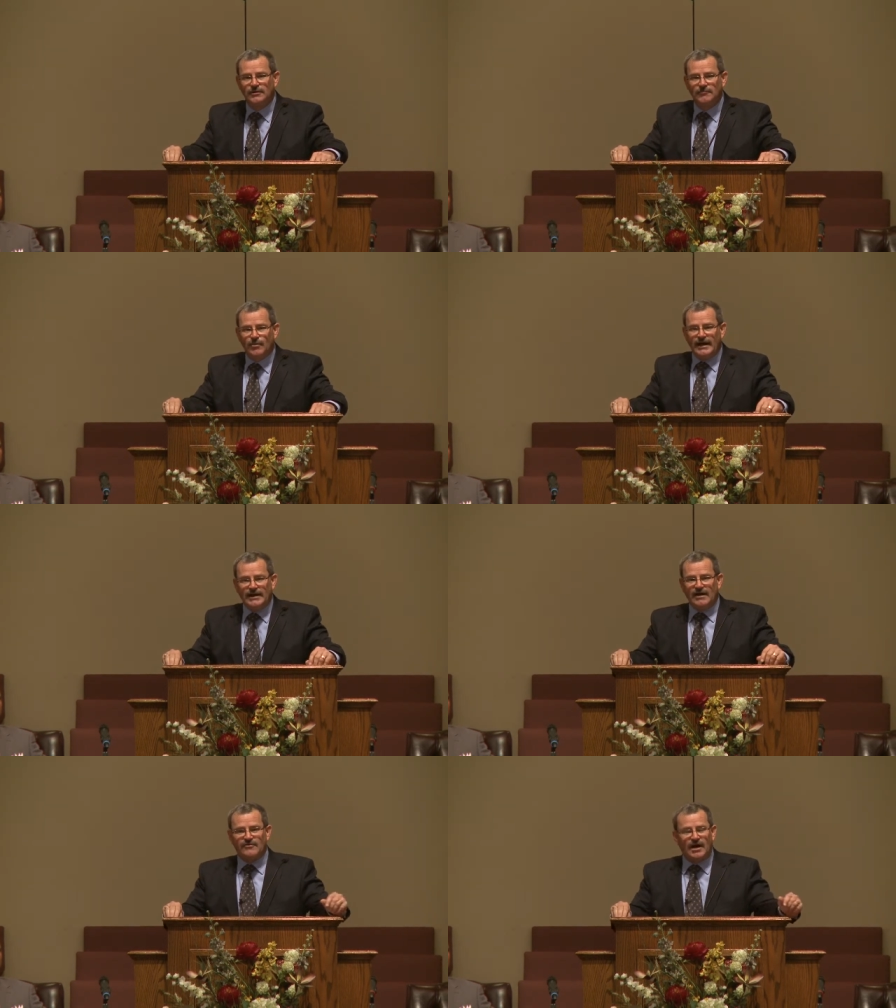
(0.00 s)
Pray and
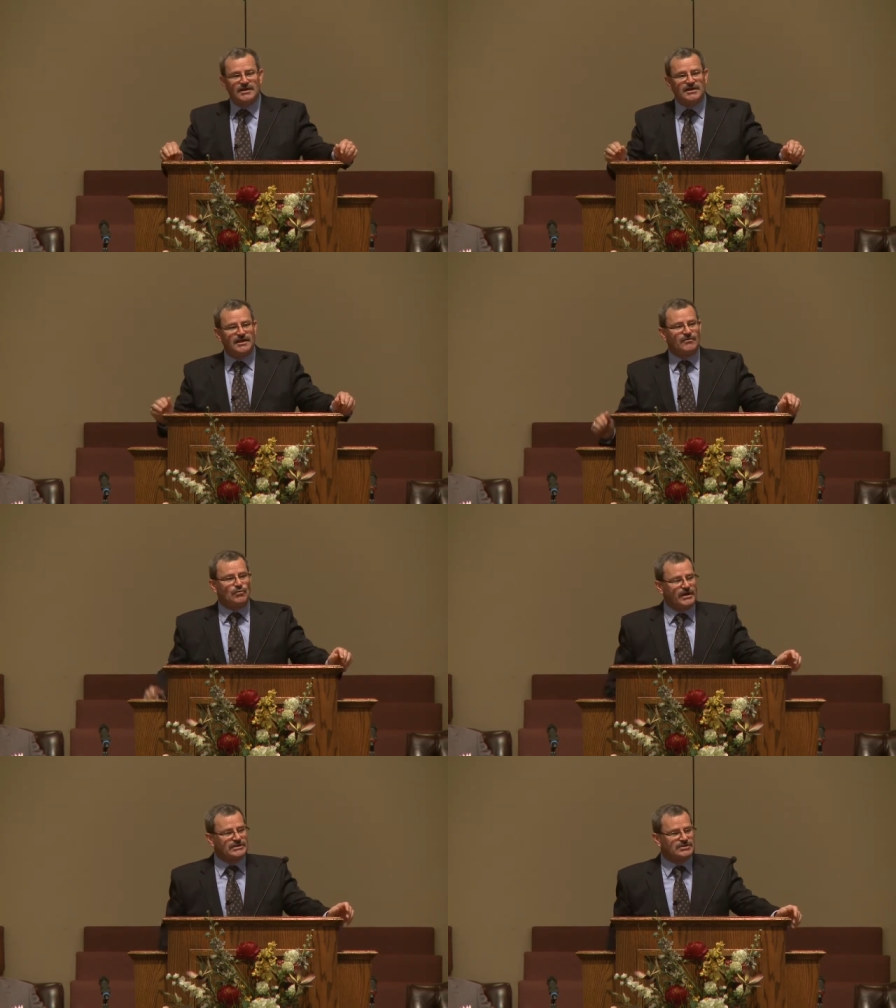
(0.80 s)
ask God to give you
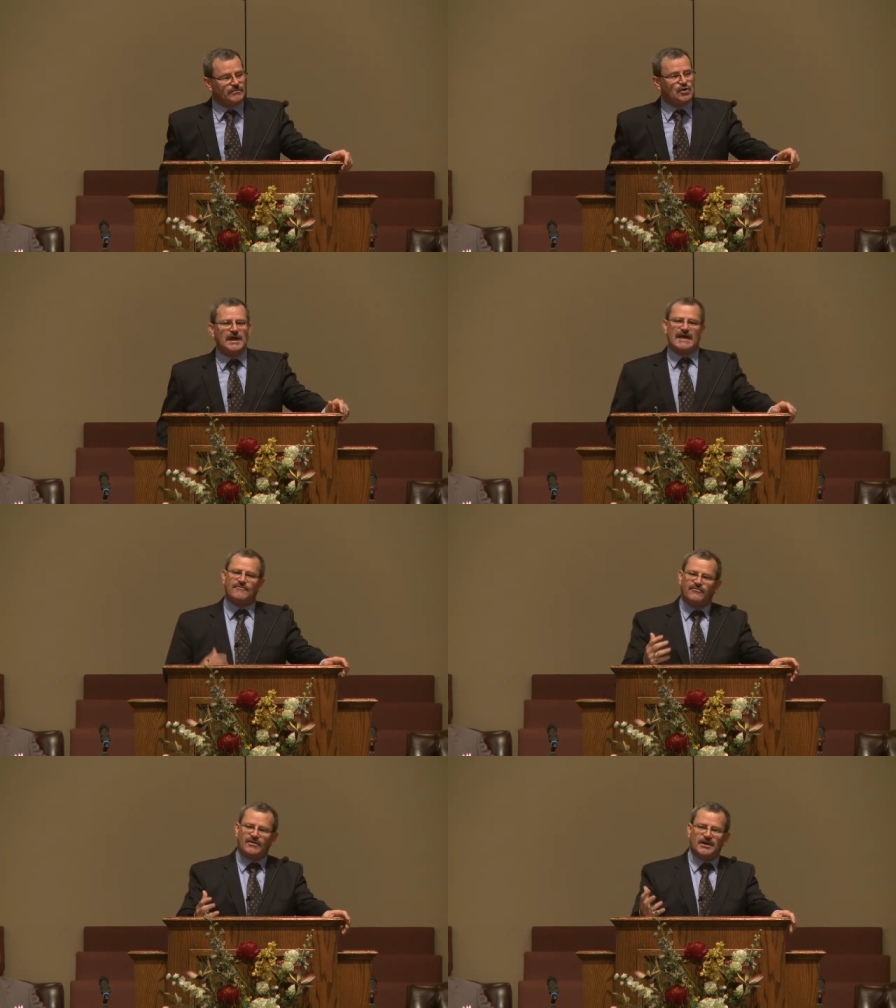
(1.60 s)
wisdom. You'll have
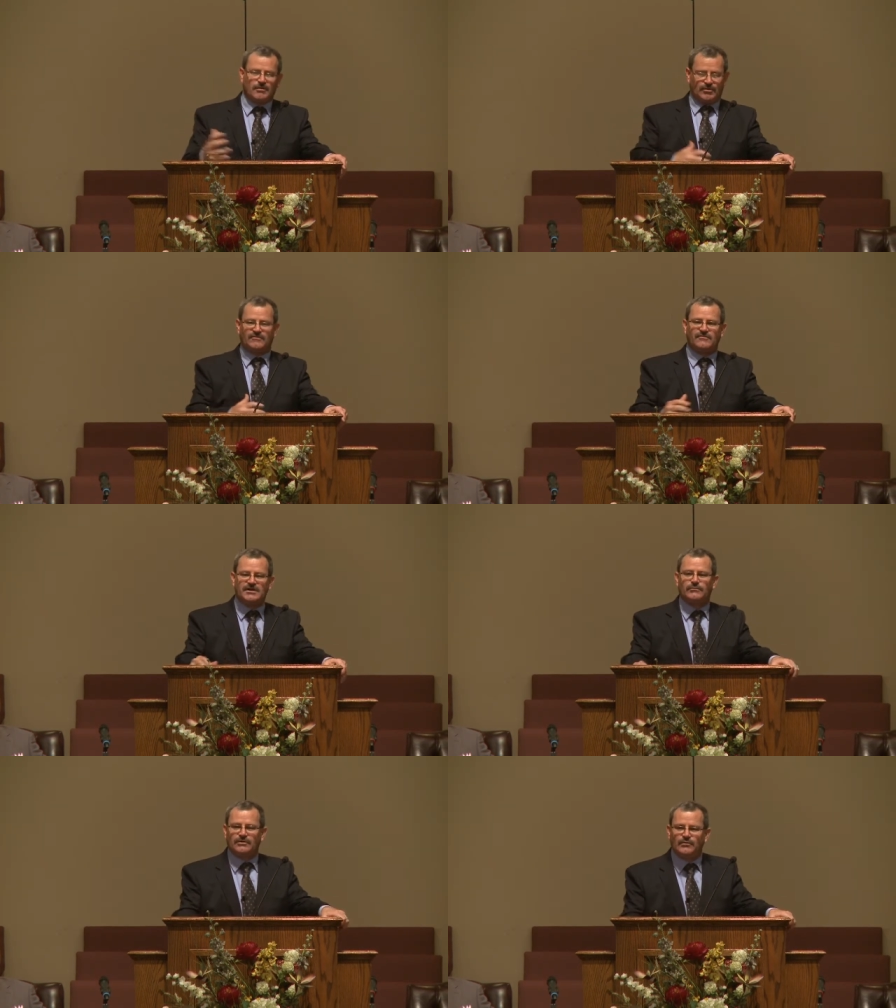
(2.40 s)
zeal, but
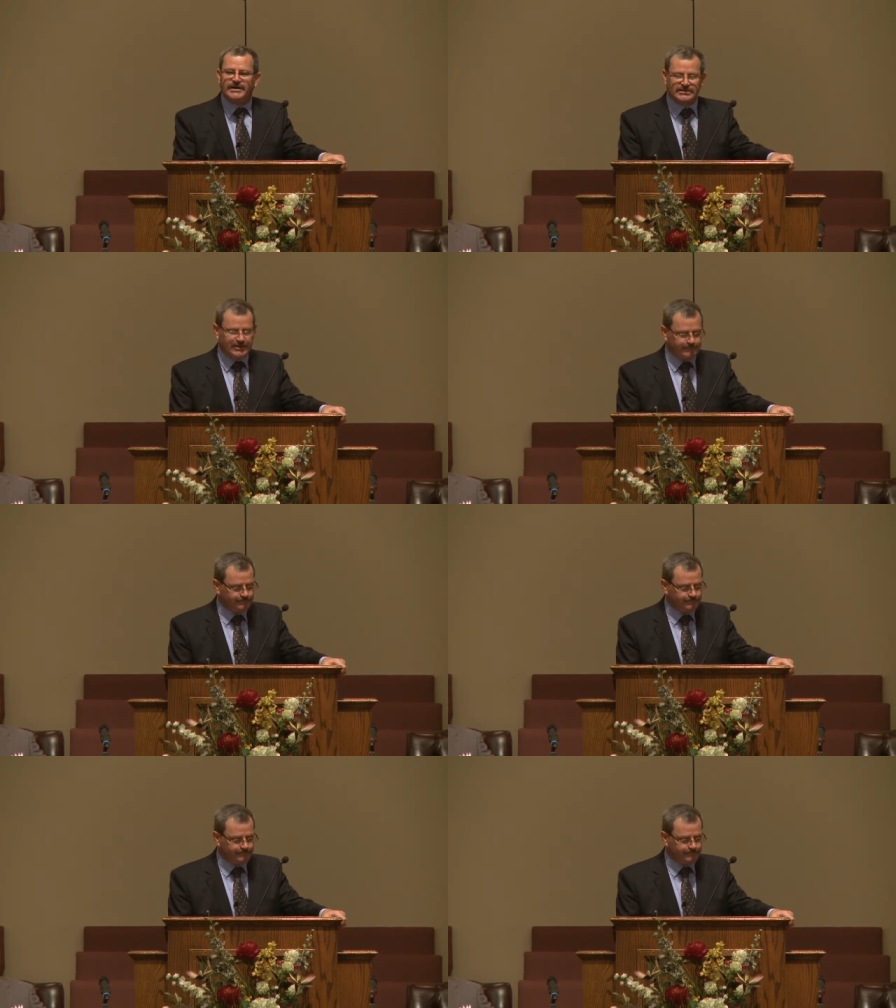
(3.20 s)
zeal with wisdom.